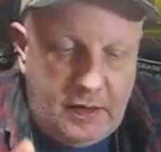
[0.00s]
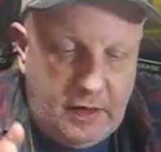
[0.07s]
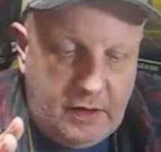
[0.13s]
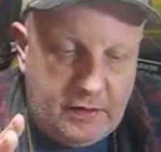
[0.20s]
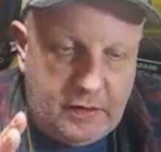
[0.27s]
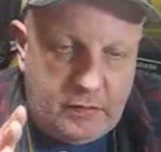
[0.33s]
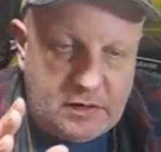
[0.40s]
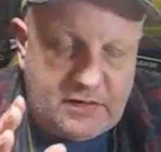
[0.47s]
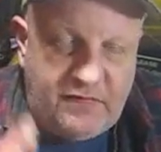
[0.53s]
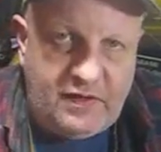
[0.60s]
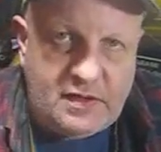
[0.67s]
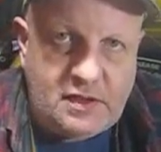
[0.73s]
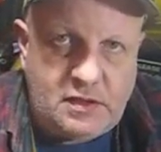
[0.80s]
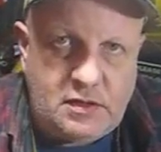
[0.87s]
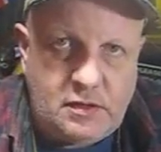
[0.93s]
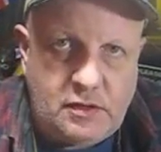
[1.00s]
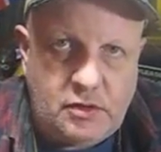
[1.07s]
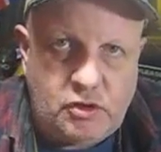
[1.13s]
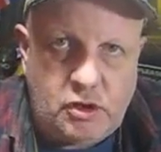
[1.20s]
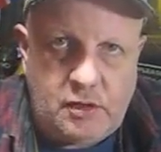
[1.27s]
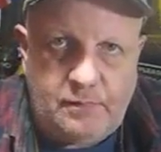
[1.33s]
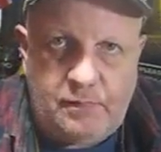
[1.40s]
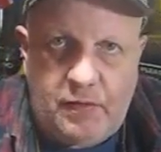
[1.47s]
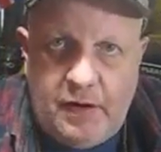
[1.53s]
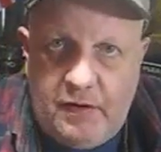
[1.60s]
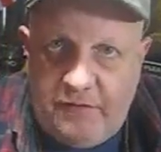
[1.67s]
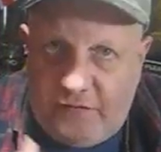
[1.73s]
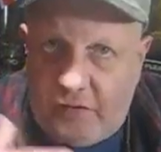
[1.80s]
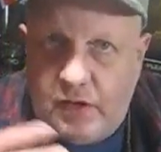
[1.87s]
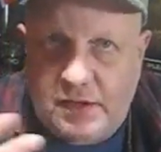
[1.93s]
that was fitted to the drum.
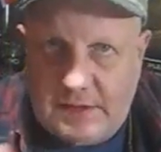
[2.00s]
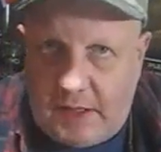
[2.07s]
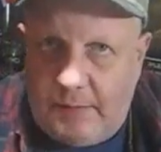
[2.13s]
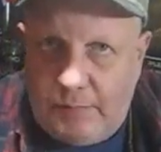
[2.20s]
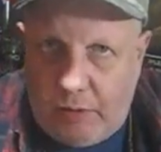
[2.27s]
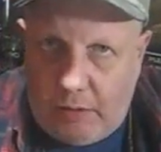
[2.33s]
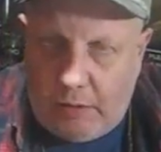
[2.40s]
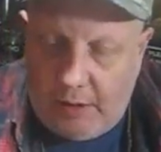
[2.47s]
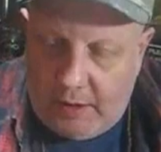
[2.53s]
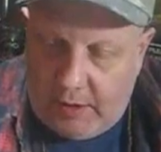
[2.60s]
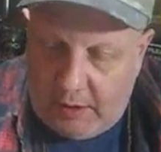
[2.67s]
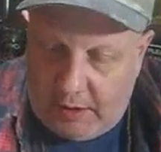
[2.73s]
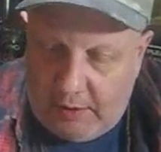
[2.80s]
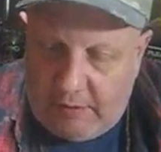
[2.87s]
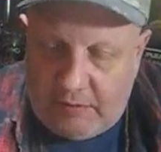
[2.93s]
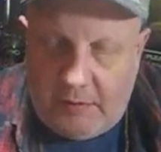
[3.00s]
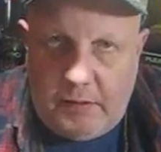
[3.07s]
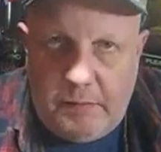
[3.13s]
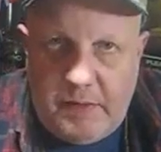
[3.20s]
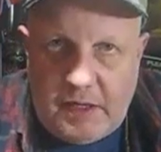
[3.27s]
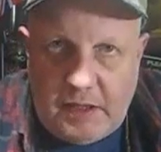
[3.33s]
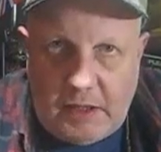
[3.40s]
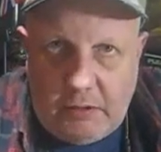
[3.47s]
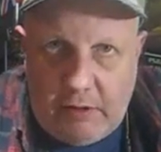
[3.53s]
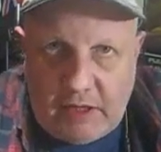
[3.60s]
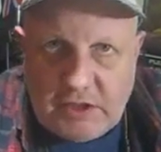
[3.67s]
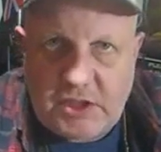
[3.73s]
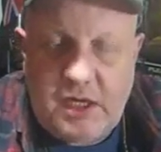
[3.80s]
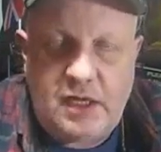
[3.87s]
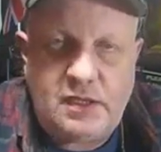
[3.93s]
For example, there are many
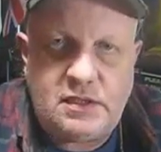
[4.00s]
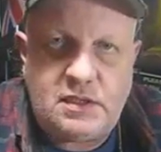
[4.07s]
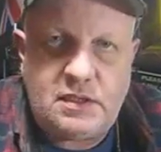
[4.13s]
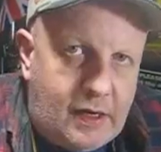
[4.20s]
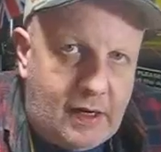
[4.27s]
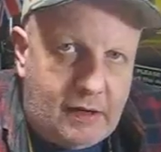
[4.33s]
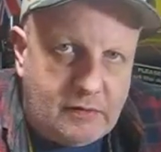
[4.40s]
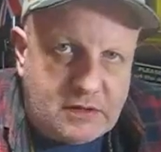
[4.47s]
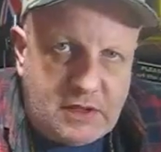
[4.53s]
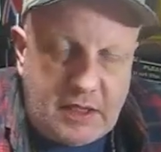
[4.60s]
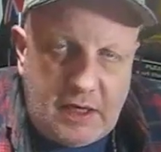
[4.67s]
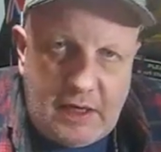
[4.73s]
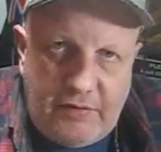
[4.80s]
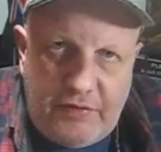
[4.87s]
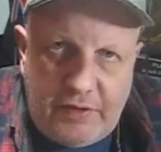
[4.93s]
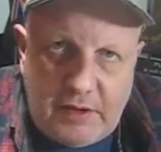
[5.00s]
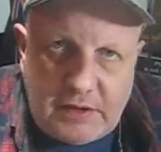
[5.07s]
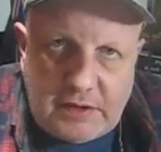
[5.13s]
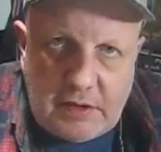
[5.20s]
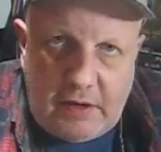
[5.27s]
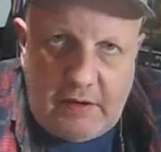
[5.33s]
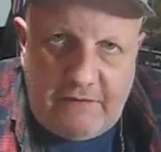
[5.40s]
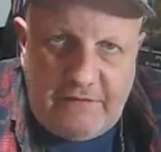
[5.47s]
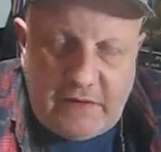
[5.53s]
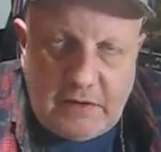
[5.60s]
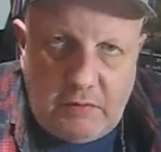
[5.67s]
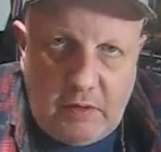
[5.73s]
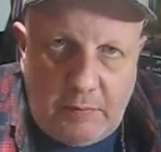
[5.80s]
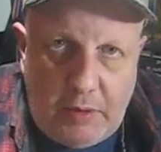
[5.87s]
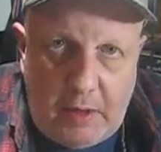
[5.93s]
Gretsch kits out there that are
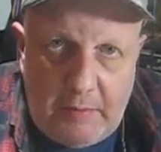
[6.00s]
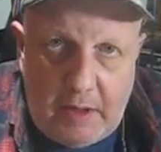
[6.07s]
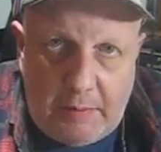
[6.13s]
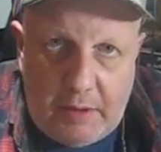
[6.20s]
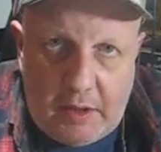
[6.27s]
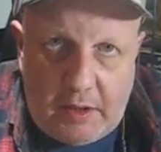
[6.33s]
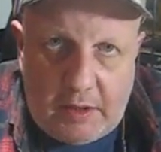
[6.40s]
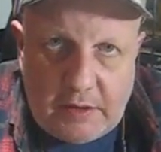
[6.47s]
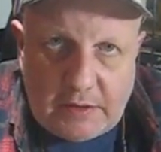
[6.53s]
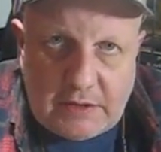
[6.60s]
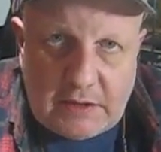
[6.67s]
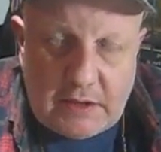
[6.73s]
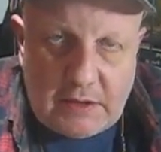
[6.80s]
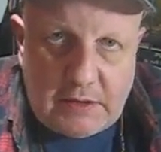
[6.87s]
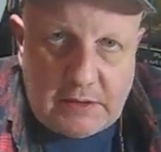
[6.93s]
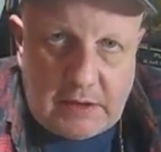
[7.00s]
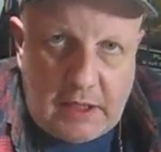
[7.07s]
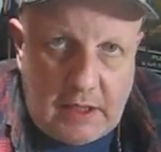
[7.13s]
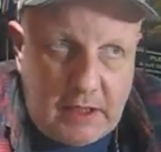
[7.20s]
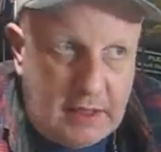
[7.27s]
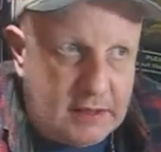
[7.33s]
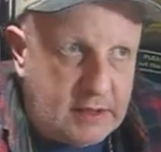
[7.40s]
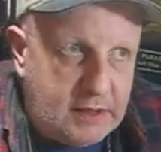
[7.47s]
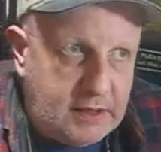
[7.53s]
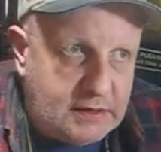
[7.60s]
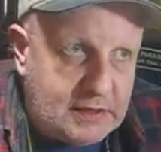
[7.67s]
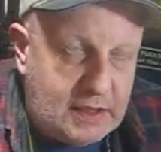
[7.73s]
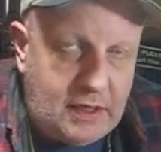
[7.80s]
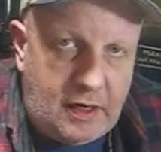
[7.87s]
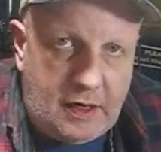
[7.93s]
fitted with Premier parts, and I had a
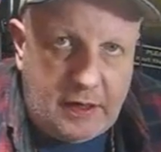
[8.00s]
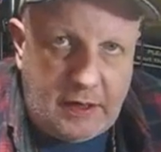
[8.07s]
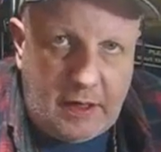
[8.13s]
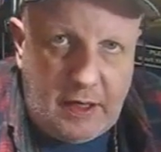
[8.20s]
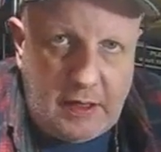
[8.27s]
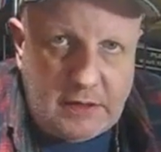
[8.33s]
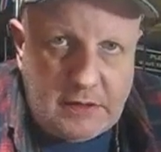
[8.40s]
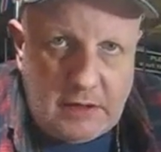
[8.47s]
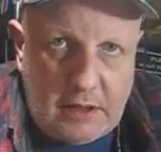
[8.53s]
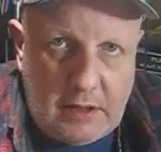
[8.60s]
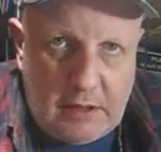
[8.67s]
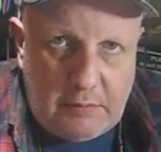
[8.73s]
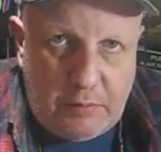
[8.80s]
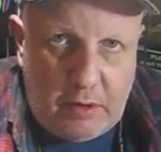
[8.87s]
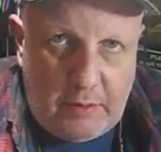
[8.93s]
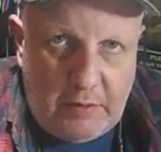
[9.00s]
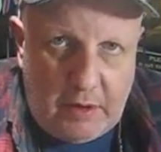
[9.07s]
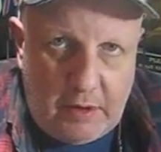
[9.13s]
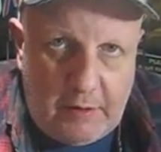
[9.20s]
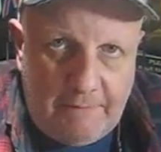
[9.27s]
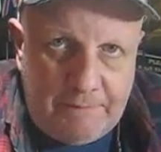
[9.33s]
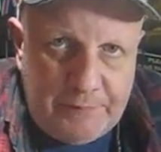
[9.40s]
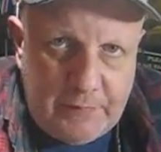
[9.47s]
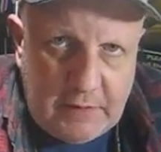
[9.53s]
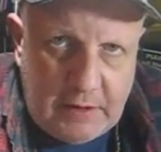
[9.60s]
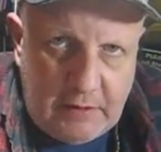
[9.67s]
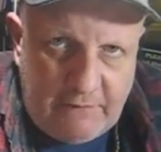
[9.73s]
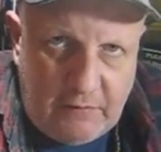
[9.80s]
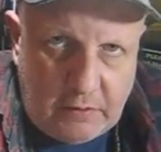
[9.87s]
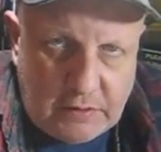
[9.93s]
Slingland kit that had Premier
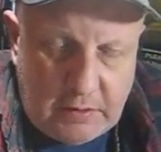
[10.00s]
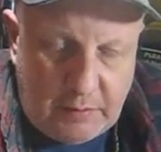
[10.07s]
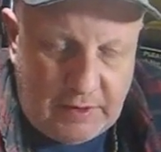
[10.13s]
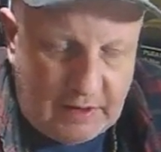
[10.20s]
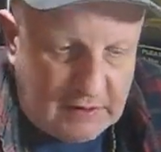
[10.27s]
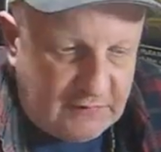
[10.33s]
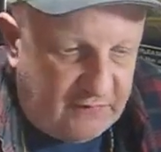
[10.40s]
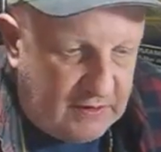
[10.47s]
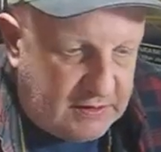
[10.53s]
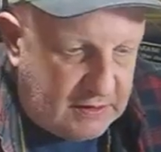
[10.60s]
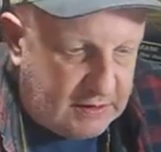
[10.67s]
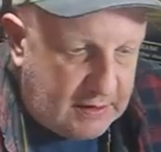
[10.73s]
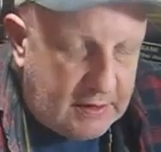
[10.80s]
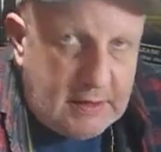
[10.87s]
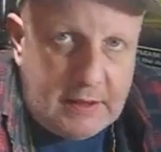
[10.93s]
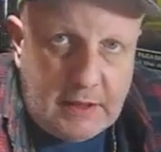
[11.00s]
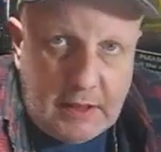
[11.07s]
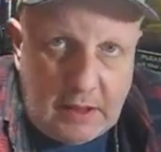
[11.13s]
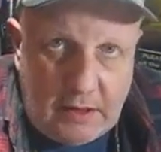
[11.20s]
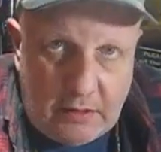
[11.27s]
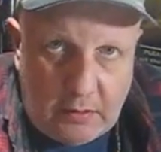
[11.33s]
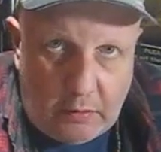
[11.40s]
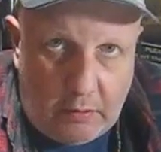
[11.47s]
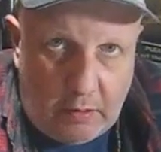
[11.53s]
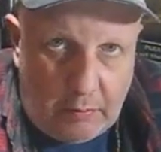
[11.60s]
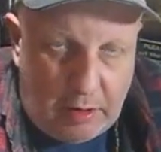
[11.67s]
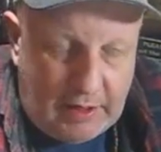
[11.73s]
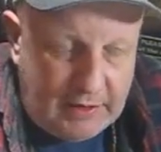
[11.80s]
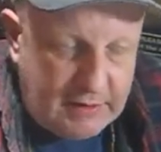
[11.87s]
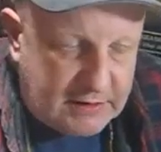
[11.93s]
floor tom legs fitted in the wrong
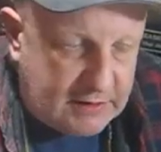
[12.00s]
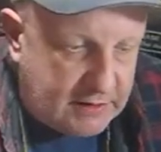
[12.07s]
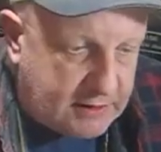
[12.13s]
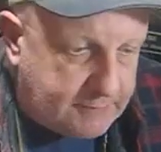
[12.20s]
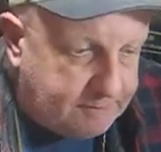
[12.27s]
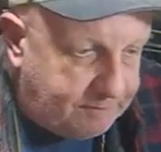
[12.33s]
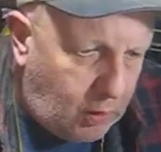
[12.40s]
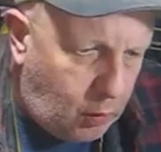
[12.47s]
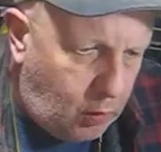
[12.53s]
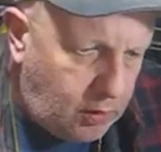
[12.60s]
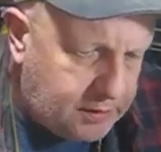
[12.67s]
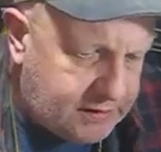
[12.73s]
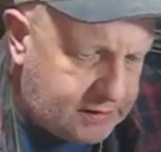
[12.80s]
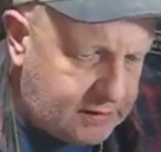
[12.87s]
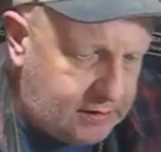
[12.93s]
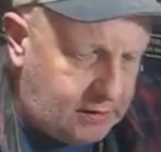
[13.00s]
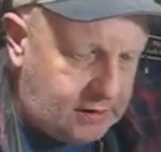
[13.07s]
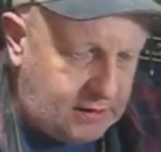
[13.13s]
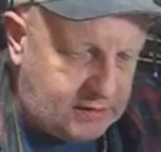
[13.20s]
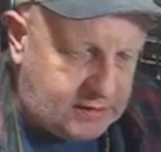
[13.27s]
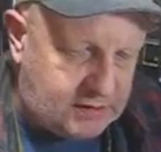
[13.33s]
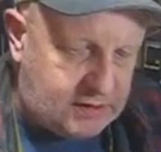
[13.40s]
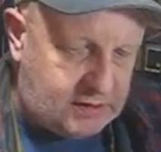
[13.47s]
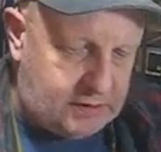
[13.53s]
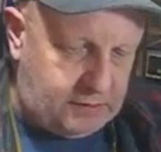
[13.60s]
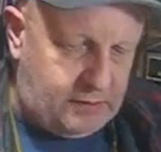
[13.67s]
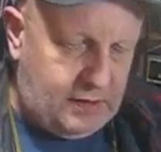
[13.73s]
places. What you need to do